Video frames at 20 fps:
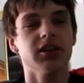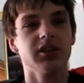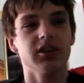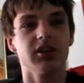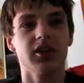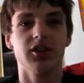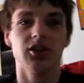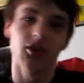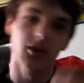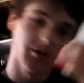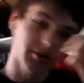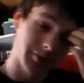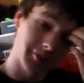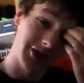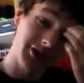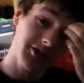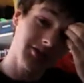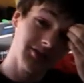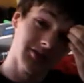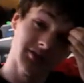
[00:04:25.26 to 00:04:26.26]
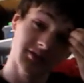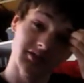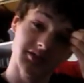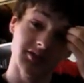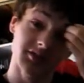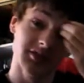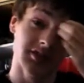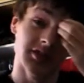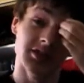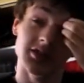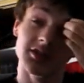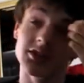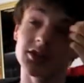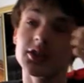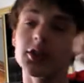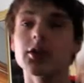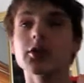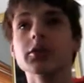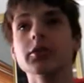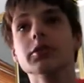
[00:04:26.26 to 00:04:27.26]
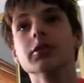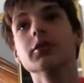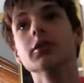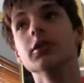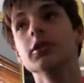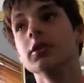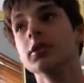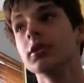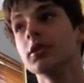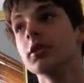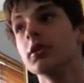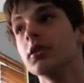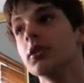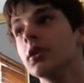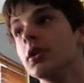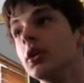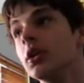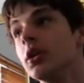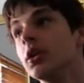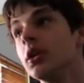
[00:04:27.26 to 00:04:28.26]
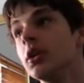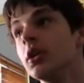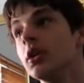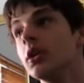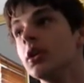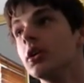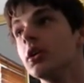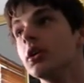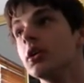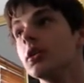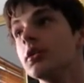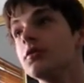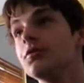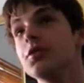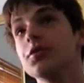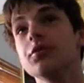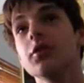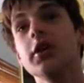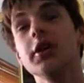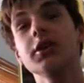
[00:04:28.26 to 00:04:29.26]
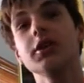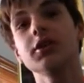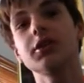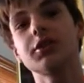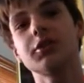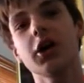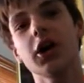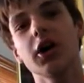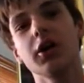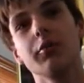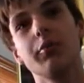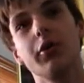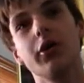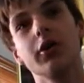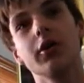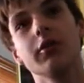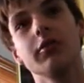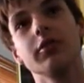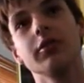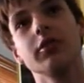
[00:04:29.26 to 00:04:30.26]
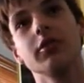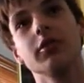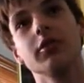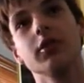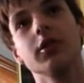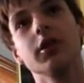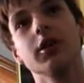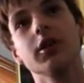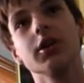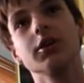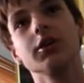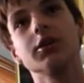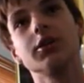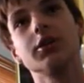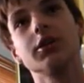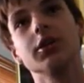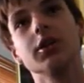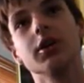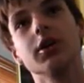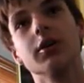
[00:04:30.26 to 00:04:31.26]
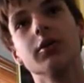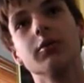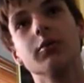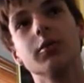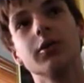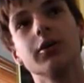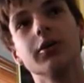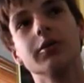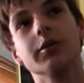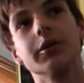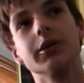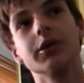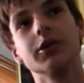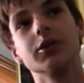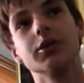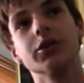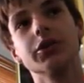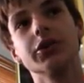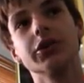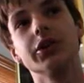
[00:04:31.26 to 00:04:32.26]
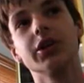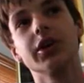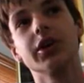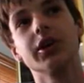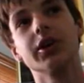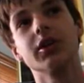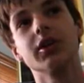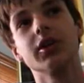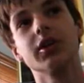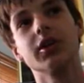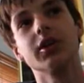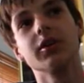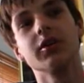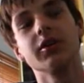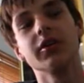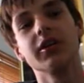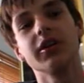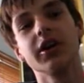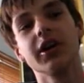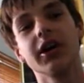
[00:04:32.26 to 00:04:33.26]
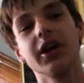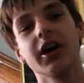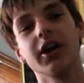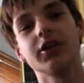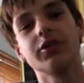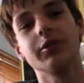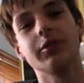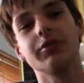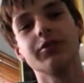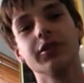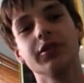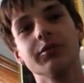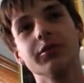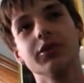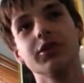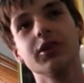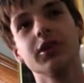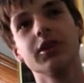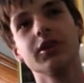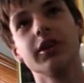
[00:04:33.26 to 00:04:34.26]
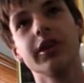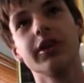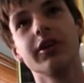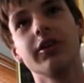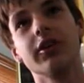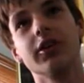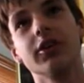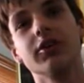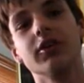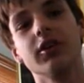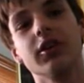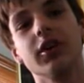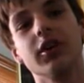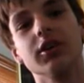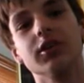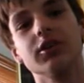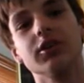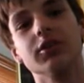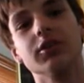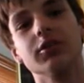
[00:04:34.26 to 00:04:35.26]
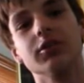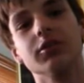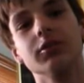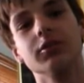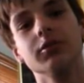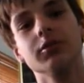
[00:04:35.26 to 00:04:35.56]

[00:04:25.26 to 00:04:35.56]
You know what I mean? So, if you find this part of it, I just want to make sure that I actually filmed this later on today, so.